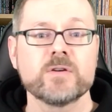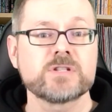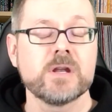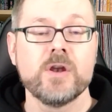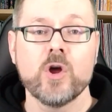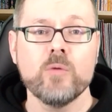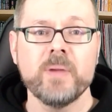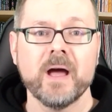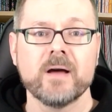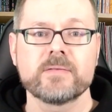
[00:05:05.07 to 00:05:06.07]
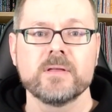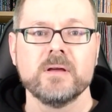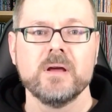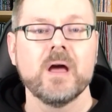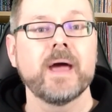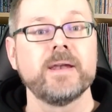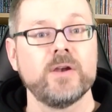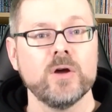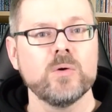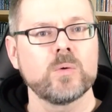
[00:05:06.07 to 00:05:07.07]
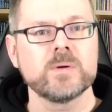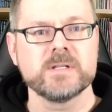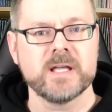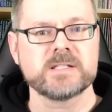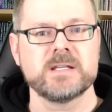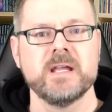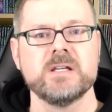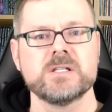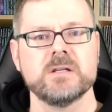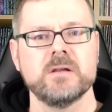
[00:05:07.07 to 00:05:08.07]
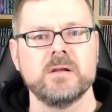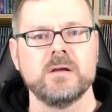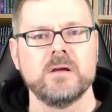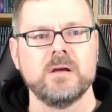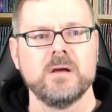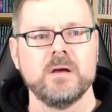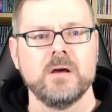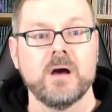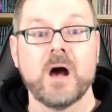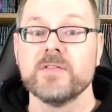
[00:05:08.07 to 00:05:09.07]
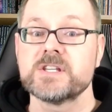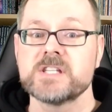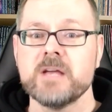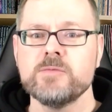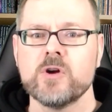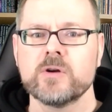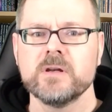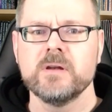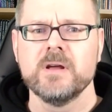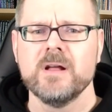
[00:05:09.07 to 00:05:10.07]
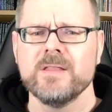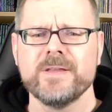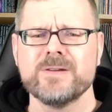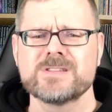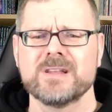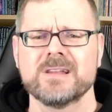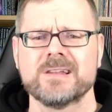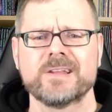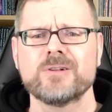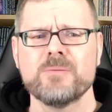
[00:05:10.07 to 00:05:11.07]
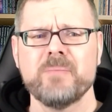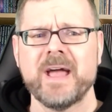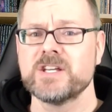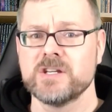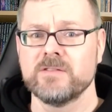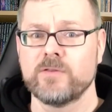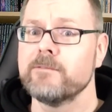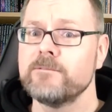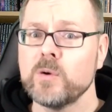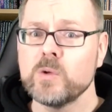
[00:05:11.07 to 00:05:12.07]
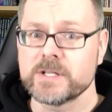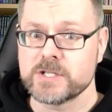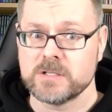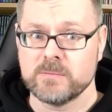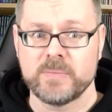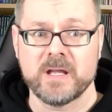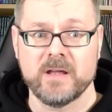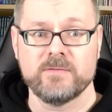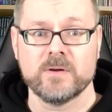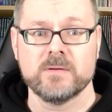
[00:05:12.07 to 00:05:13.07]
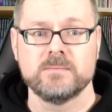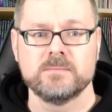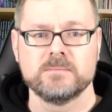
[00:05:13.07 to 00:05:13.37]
fears no path and no destination. On the same token, there's little compassion for foolish behavior.